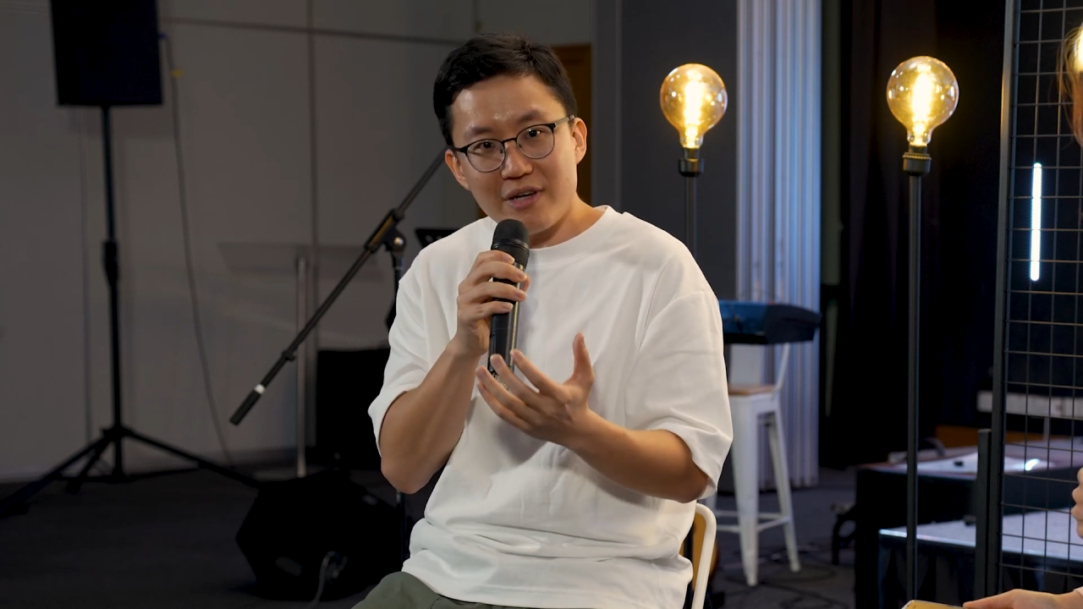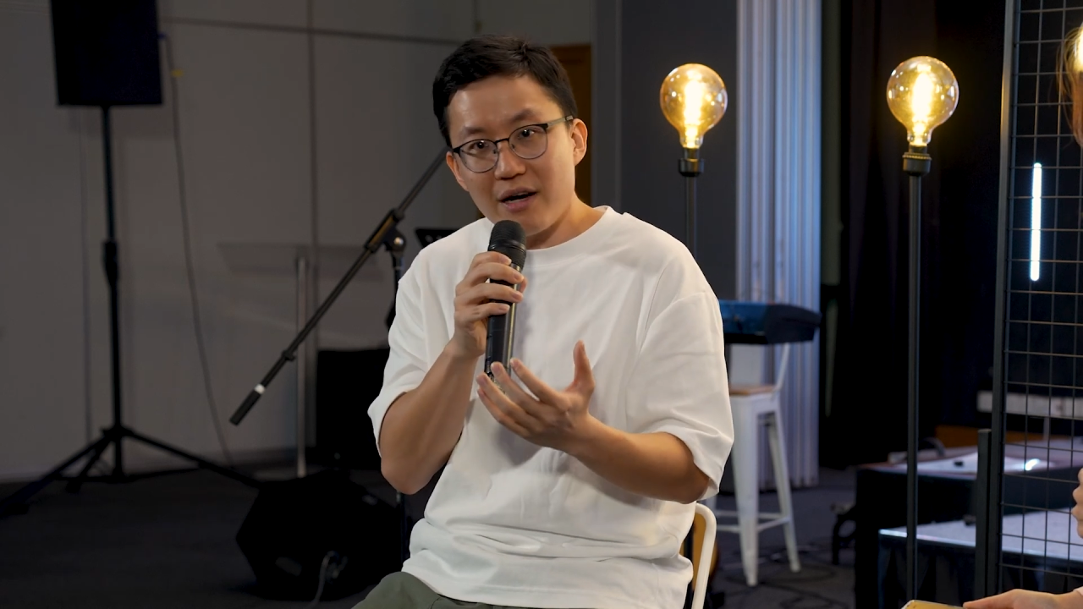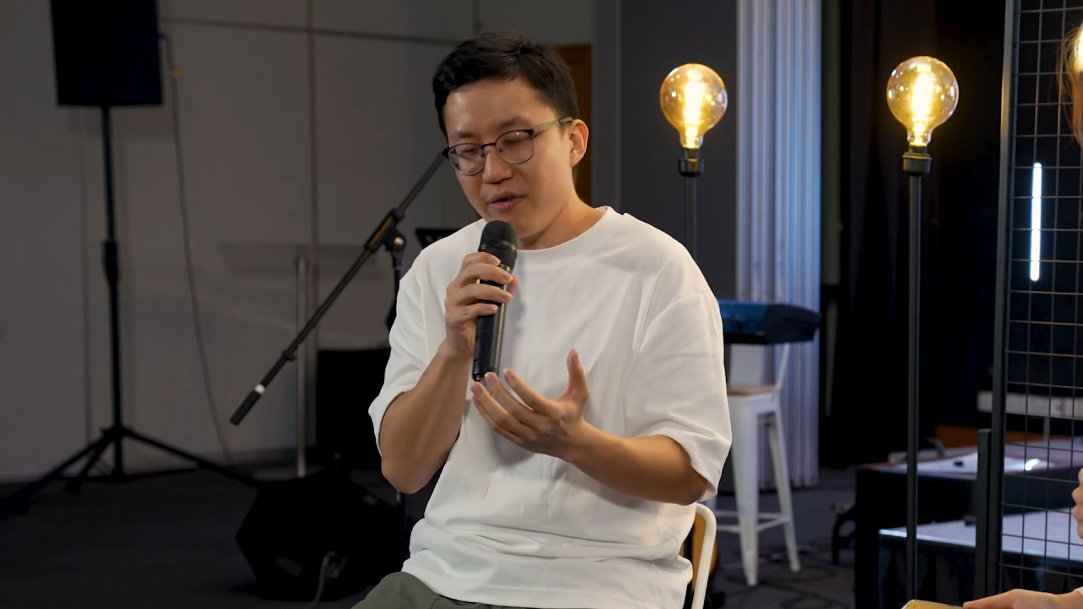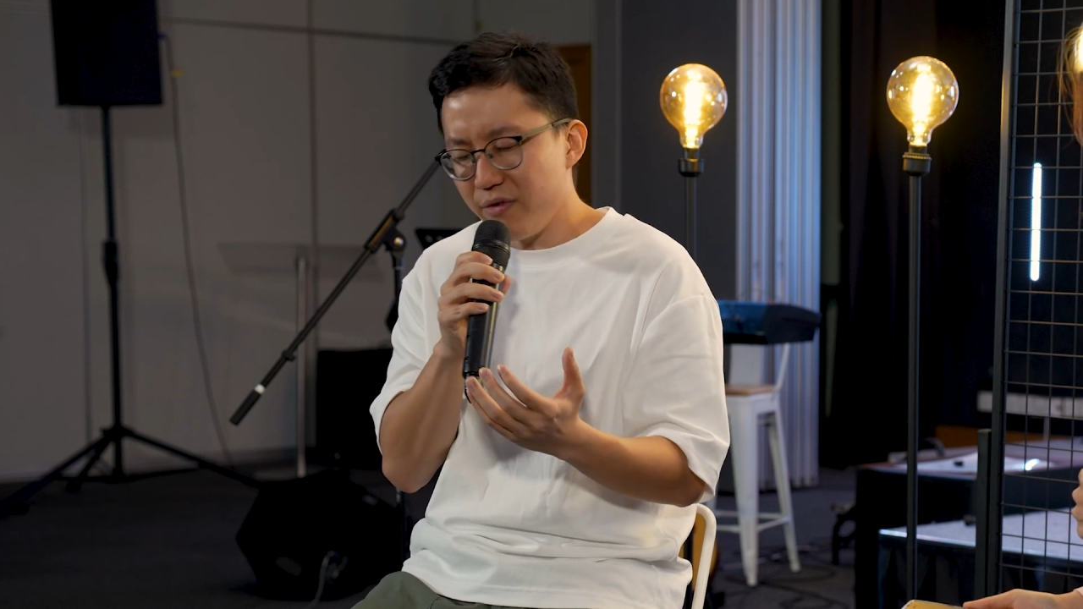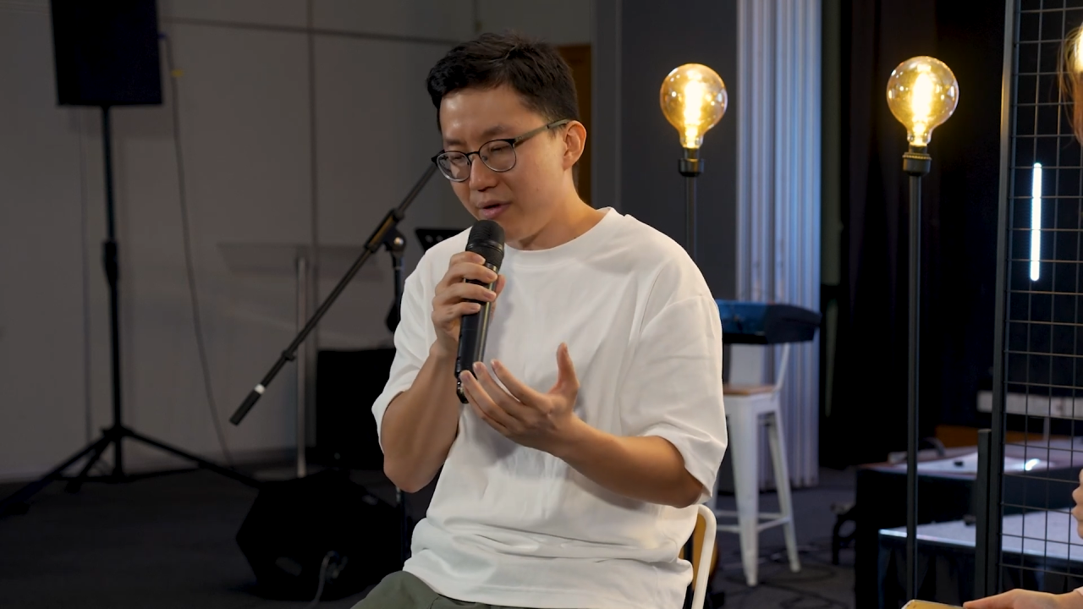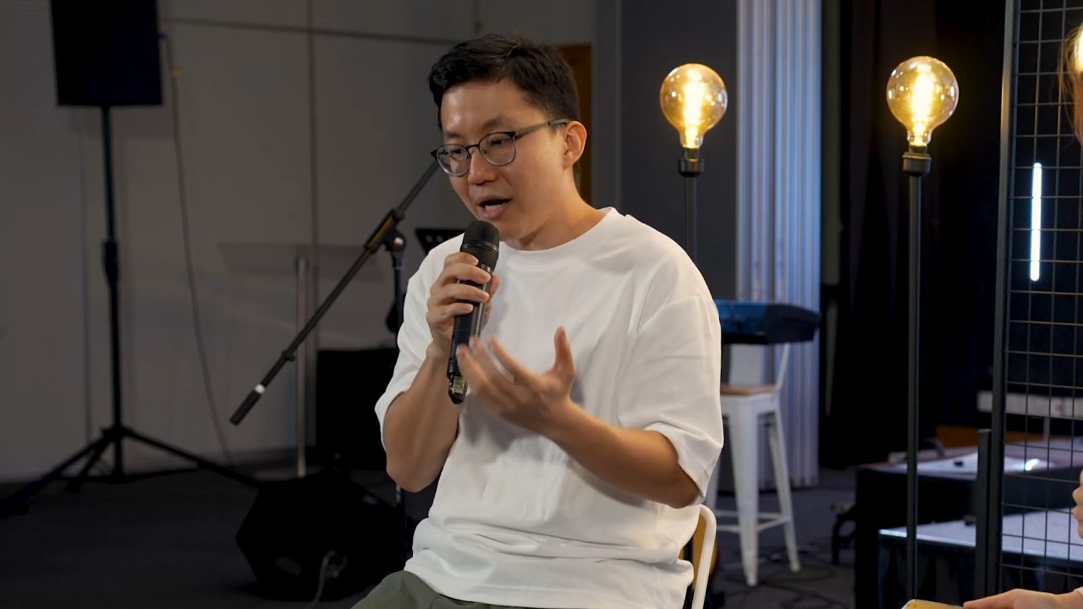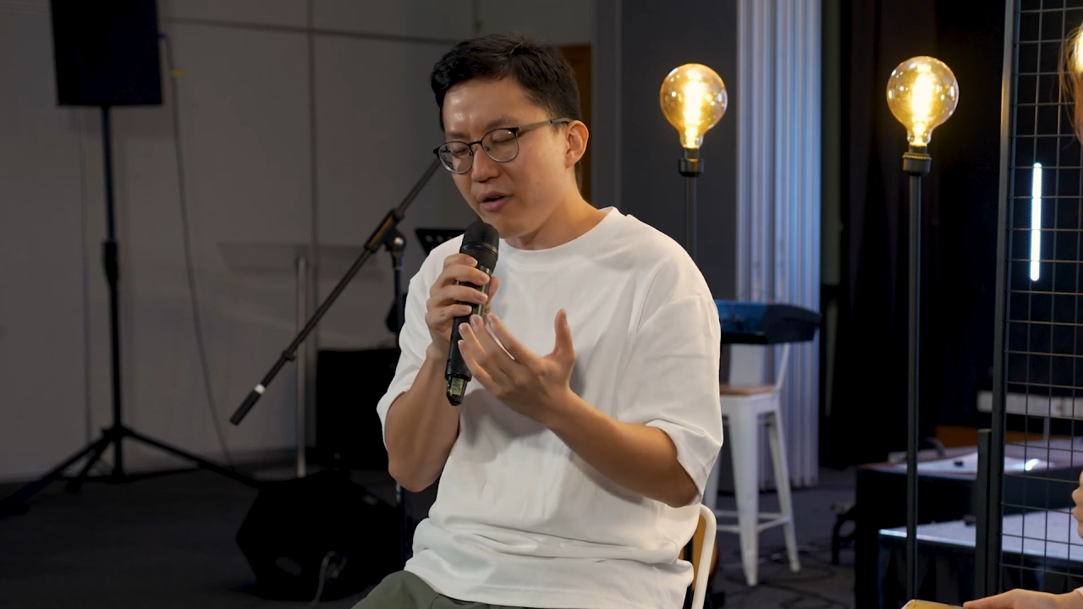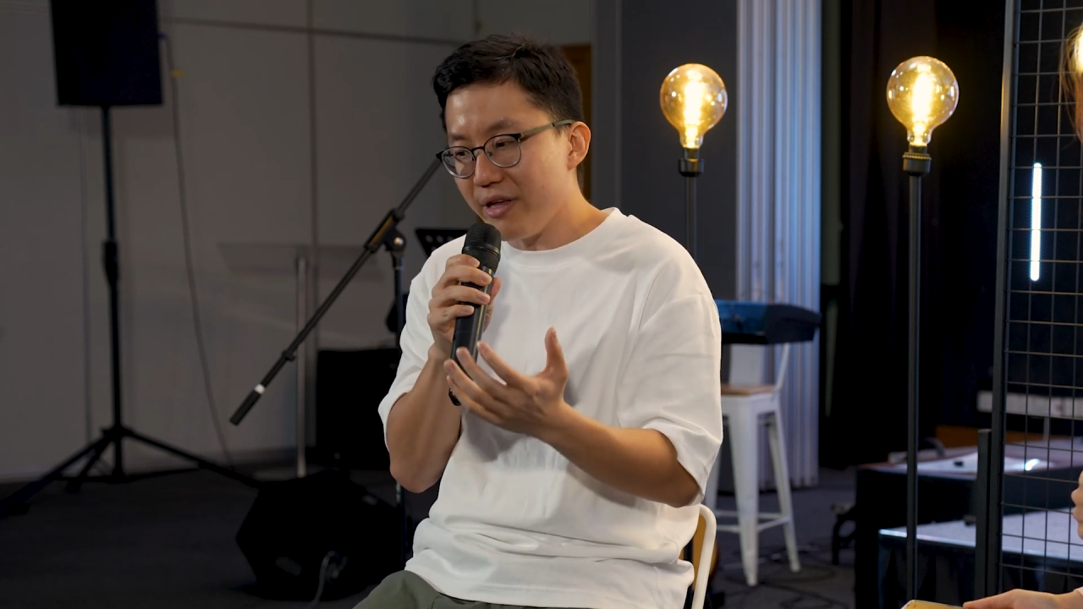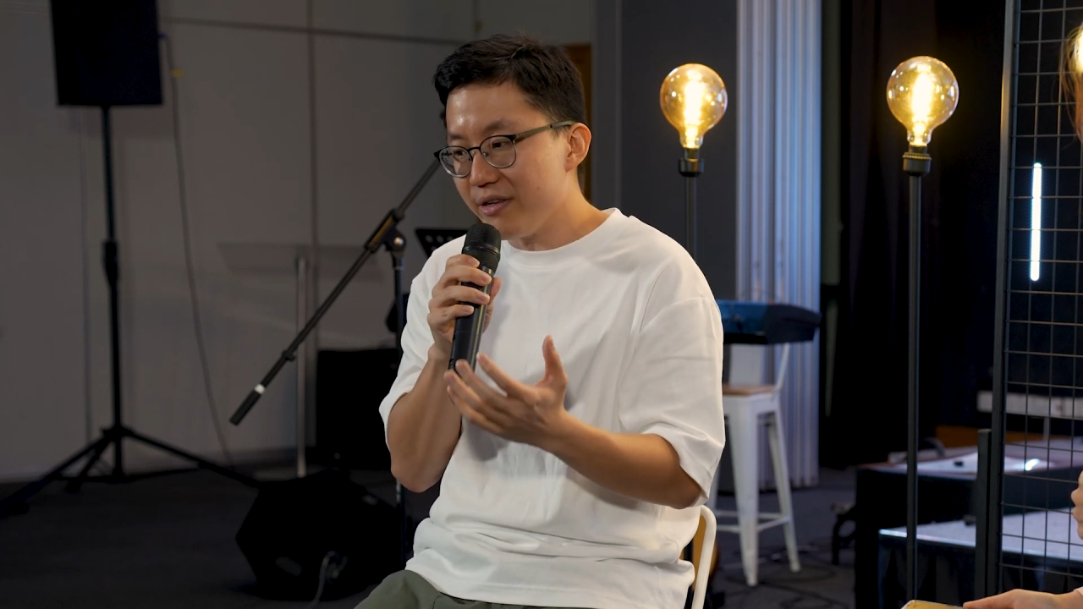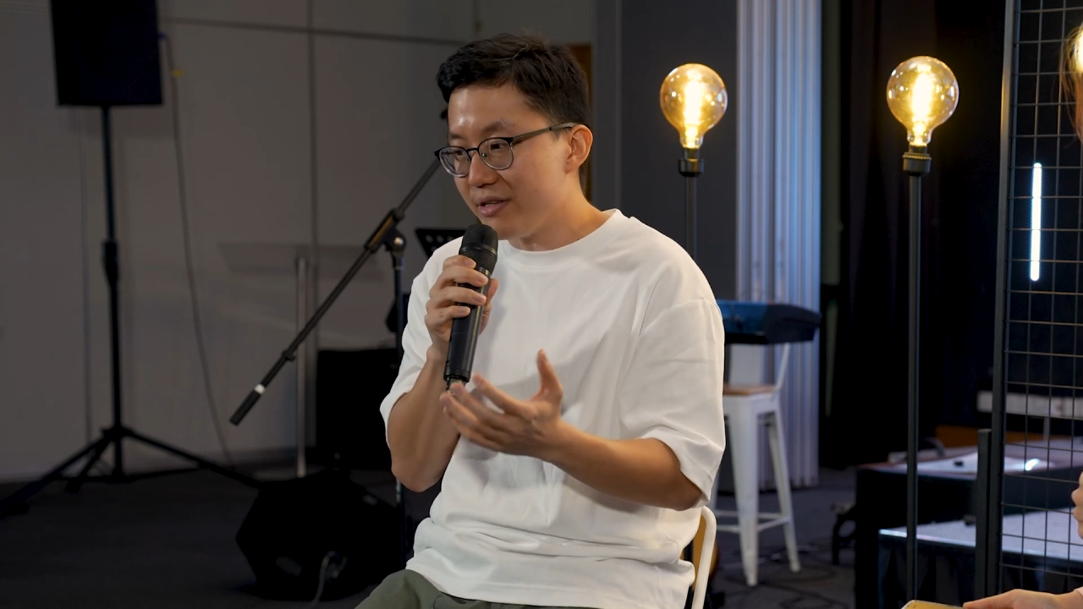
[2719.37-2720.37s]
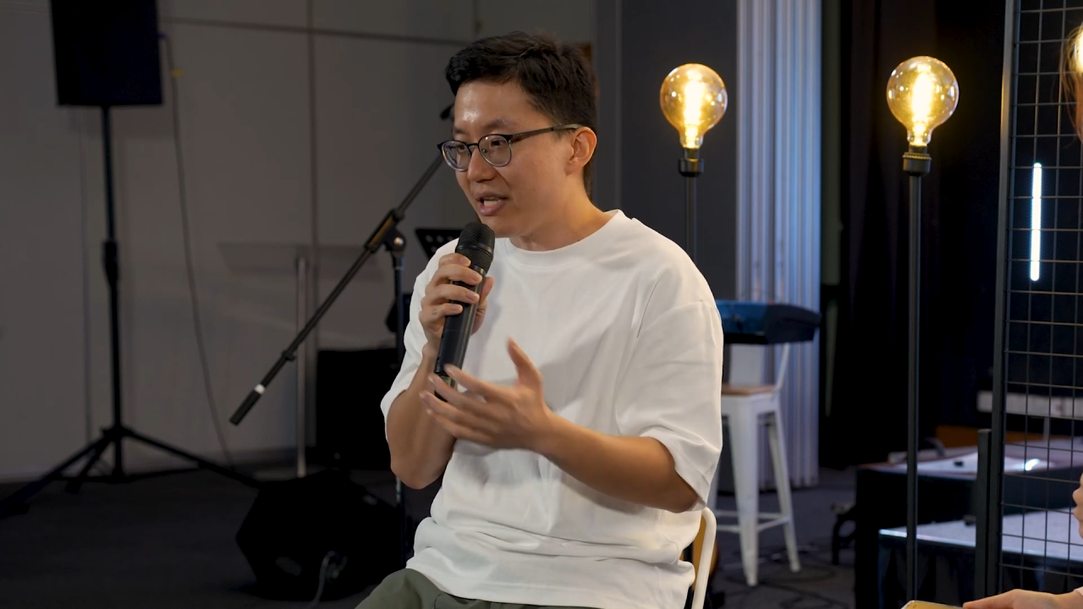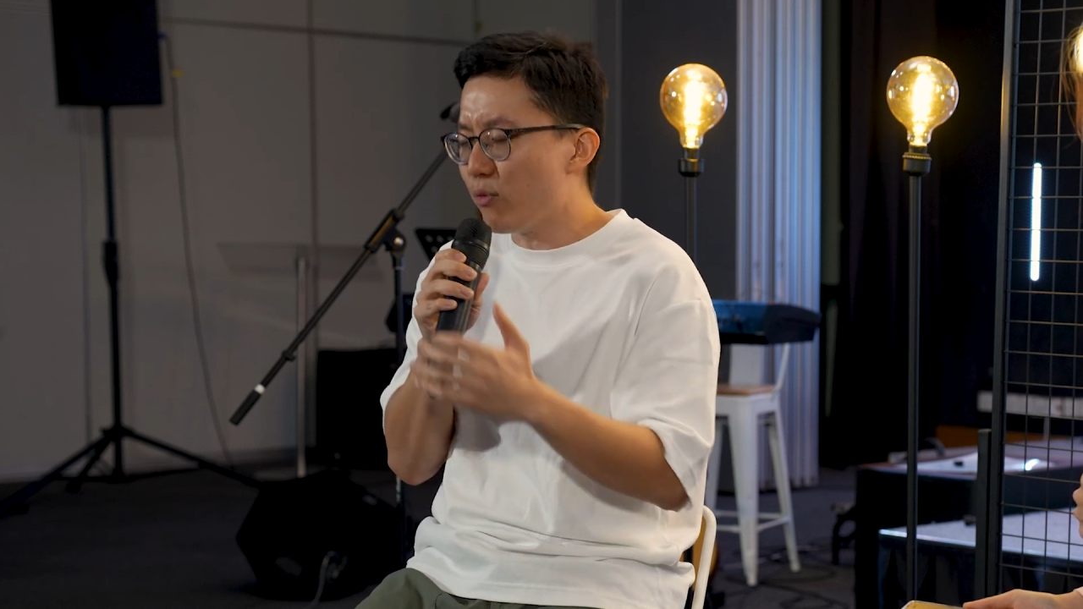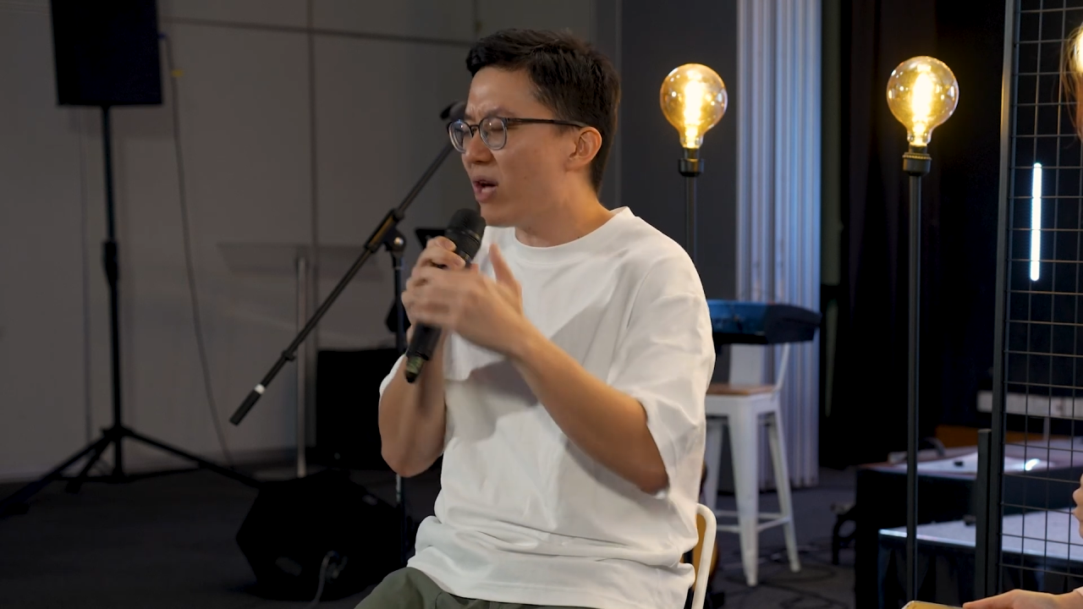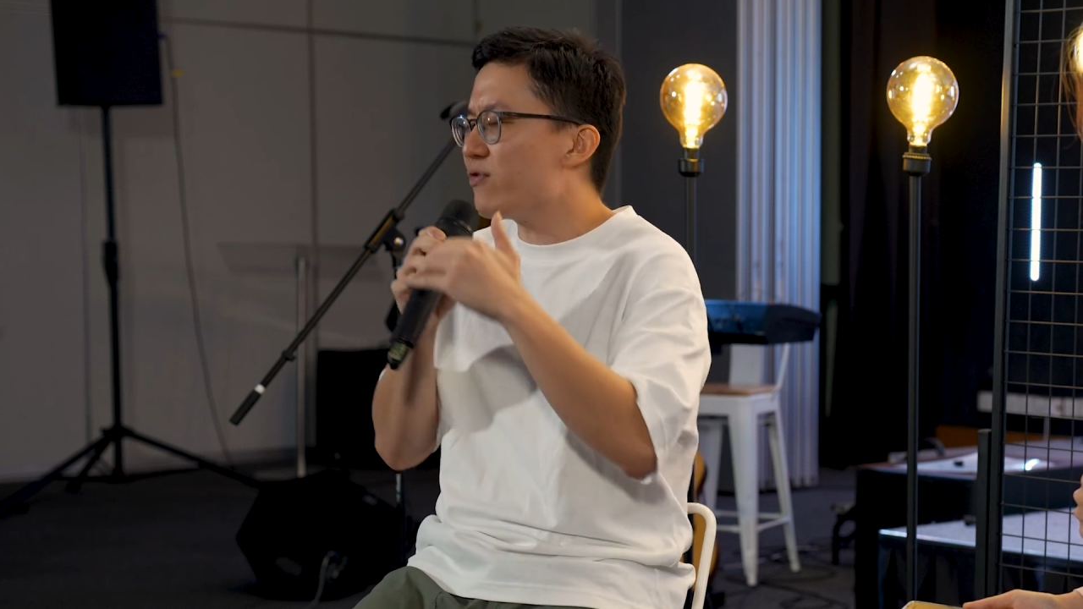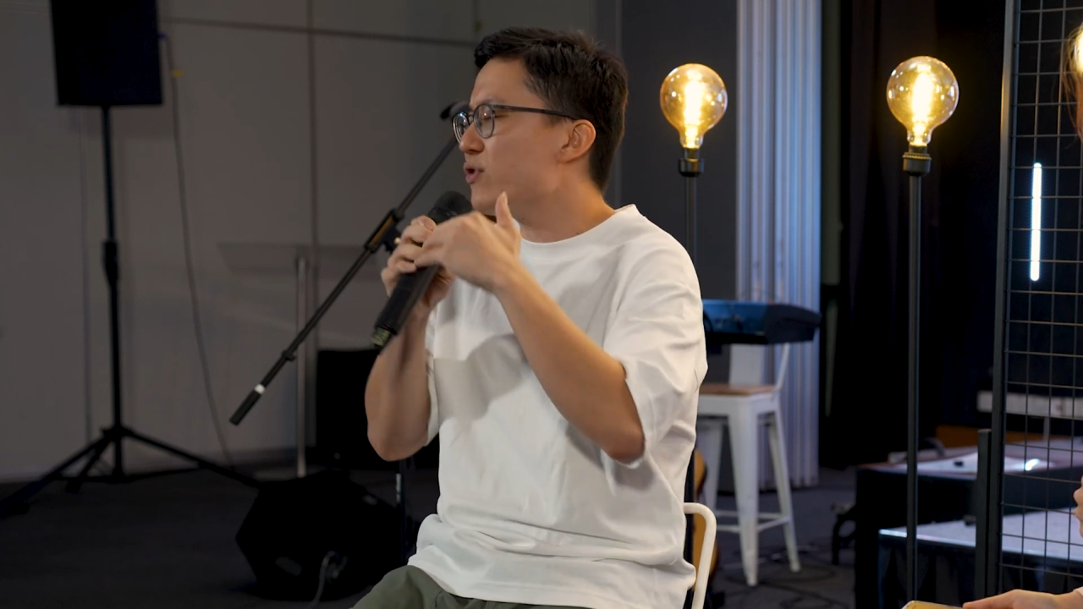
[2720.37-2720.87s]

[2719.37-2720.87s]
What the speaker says: nowadays is that we have